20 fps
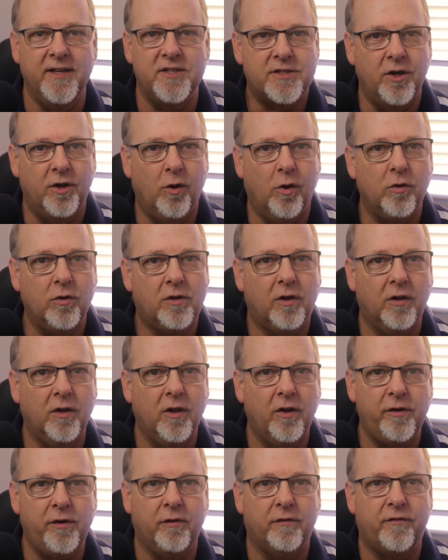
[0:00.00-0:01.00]
It's an old
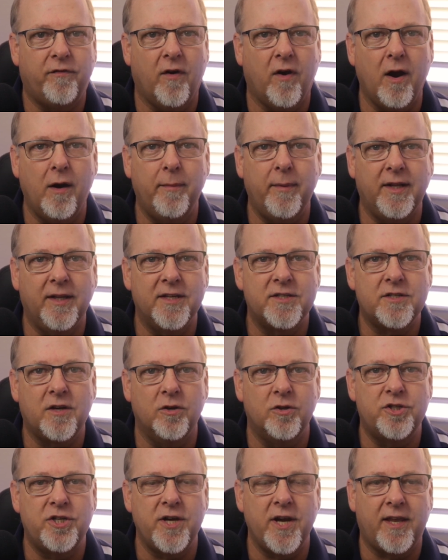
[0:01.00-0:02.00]
colonial farm, and let's
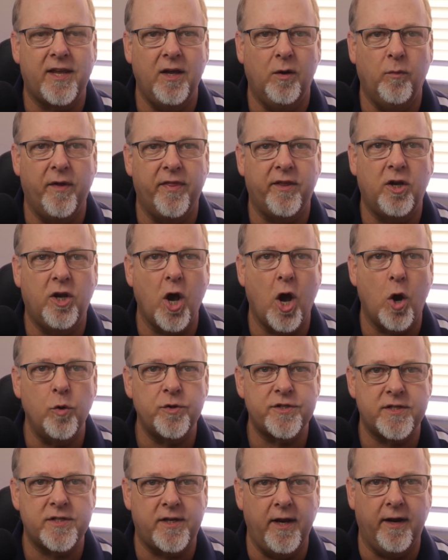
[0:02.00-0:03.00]
go check in with
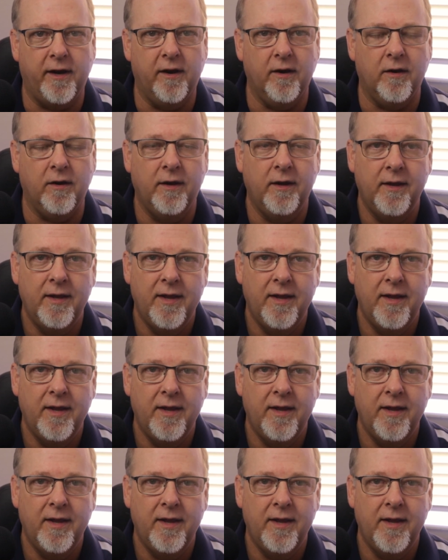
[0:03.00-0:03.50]
Ghostdigger